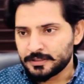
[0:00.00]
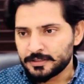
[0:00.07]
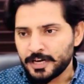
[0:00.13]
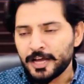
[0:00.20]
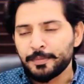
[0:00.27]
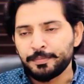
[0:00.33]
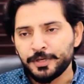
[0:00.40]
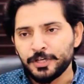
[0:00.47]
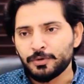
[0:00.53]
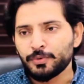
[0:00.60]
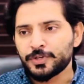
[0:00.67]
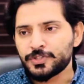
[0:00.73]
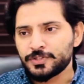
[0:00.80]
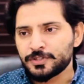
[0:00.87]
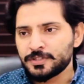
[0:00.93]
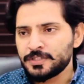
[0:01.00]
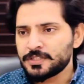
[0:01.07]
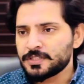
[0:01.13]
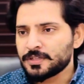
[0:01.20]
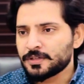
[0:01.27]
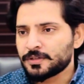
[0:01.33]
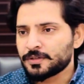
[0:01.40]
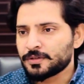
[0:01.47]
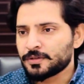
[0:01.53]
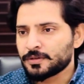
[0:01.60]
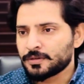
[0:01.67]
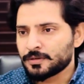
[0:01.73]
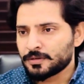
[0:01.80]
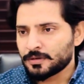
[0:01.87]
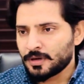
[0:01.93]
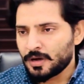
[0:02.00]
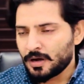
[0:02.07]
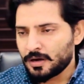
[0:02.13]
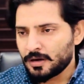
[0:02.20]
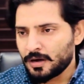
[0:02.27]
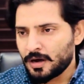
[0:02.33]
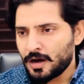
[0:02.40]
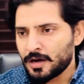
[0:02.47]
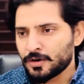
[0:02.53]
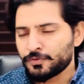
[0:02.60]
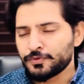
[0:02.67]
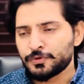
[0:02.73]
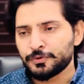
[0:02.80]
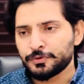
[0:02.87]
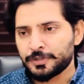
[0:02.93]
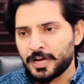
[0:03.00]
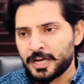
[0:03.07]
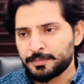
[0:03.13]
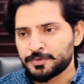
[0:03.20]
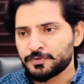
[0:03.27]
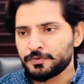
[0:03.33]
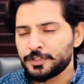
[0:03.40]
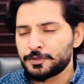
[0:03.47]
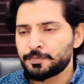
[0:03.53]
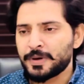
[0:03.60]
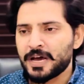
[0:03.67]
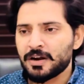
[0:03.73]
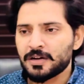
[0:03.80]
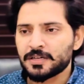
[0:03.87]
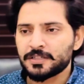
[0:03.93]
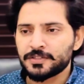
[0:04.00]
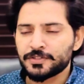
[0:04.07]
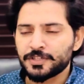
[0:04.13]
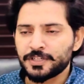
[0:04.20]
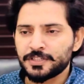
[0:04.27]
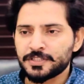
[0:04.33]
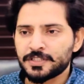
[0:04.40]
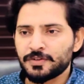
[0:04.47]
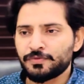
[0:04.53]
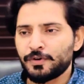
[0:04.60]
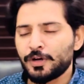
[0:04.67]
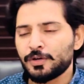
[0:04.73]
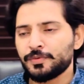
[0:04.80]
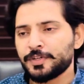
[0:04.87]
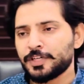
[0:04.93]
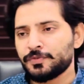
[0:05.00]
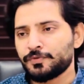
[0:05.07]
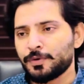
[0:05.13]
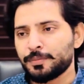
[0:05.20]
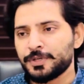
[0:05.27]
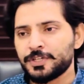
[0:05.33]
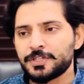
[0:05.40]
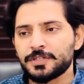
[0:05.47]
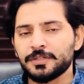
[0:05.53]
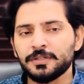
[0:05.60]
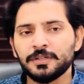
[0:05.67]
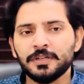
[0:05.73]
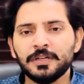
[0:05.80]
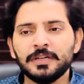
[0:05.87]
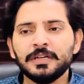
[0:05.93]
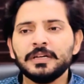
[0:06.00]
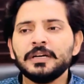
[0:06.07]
Type B questions are of two types: which para contains the following information